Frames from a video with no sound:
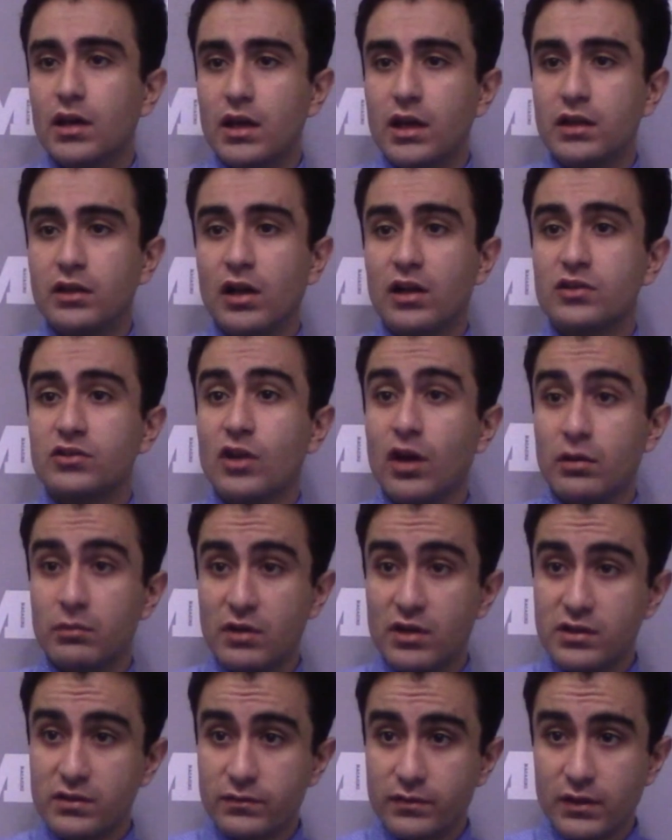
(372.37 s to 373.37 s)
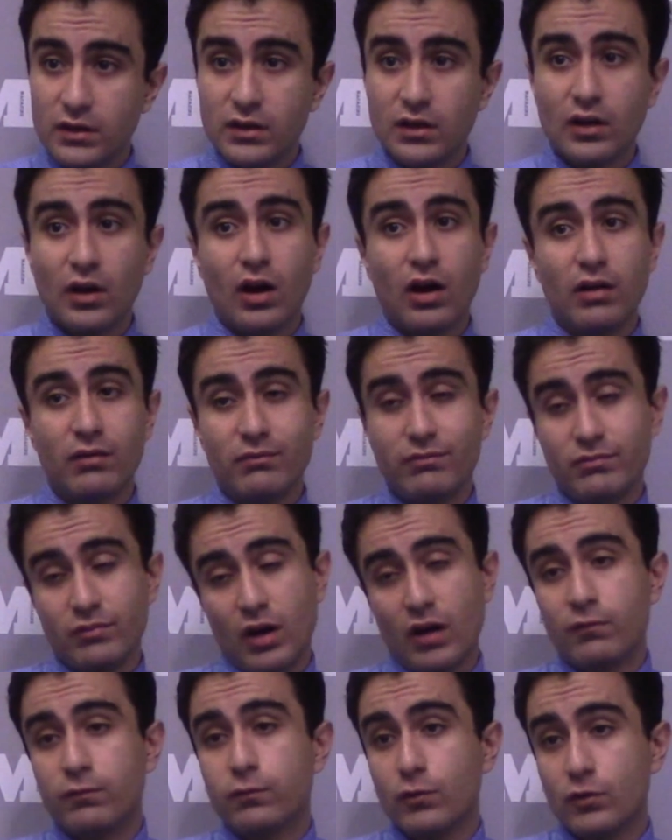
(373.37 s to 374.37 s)
in alzheimer's we
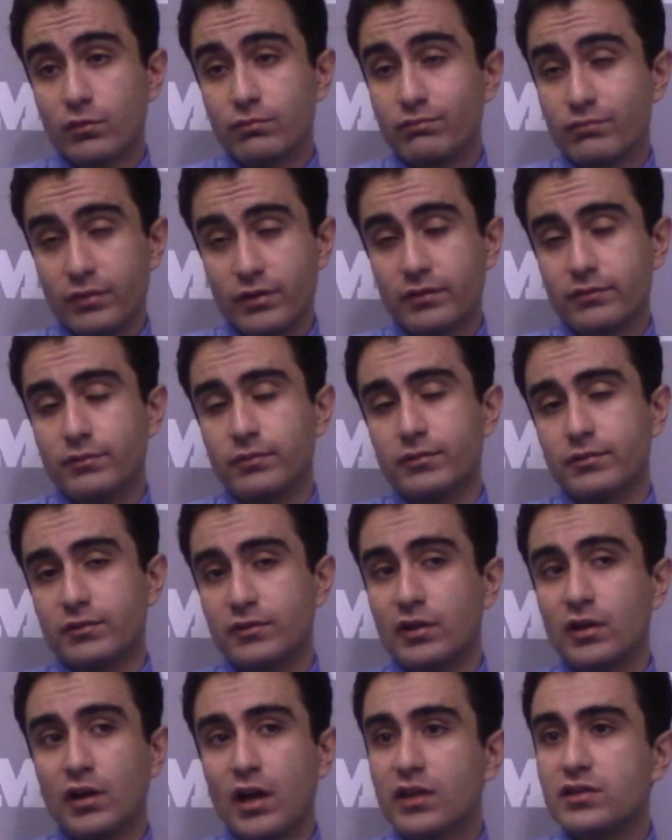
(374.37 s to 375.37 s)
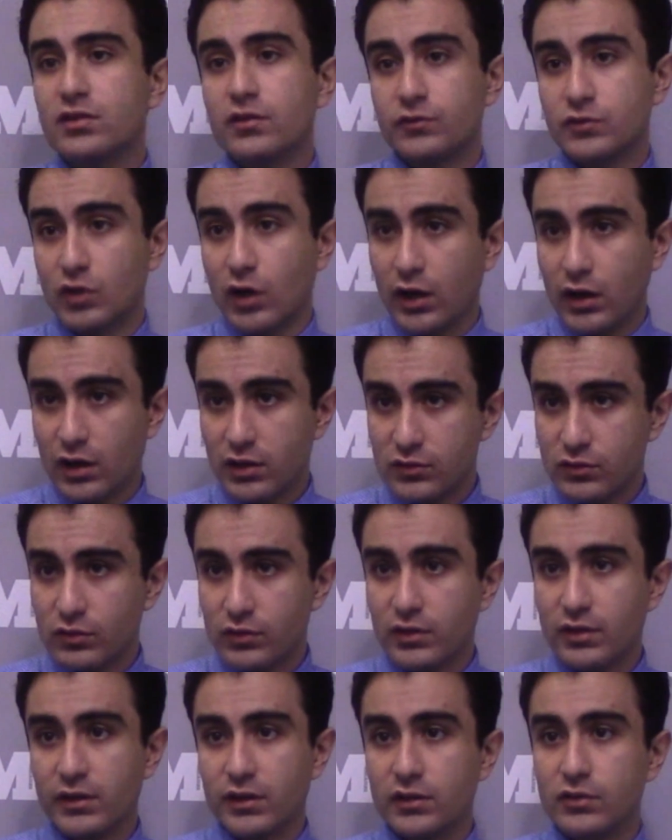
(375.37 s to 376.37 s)
there are lots of trials
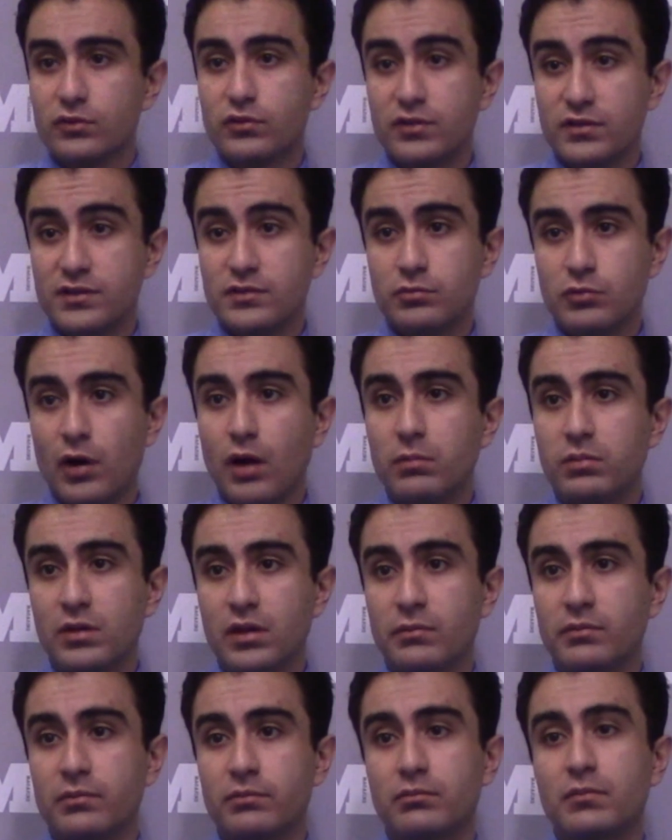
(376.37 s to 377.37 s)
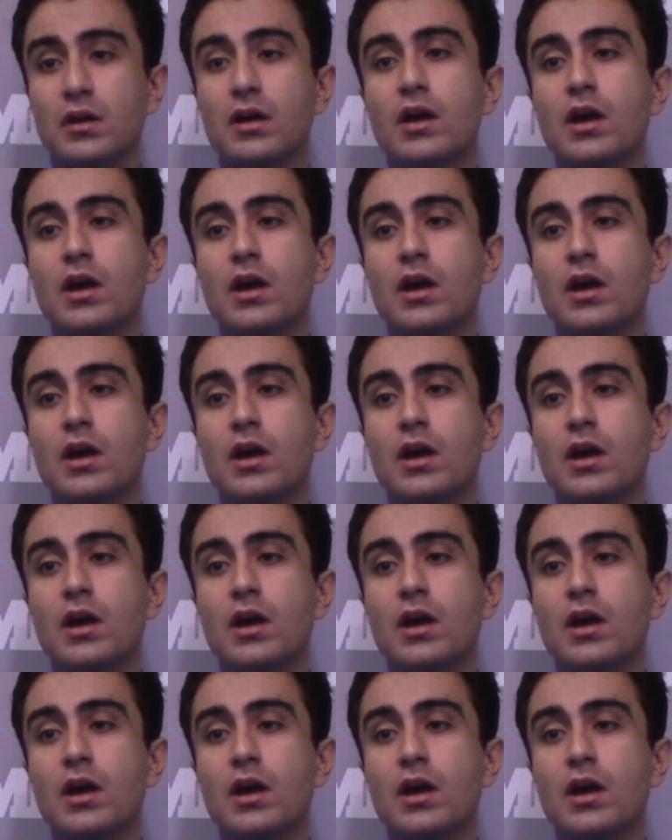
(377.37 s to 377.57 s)
looking into this problem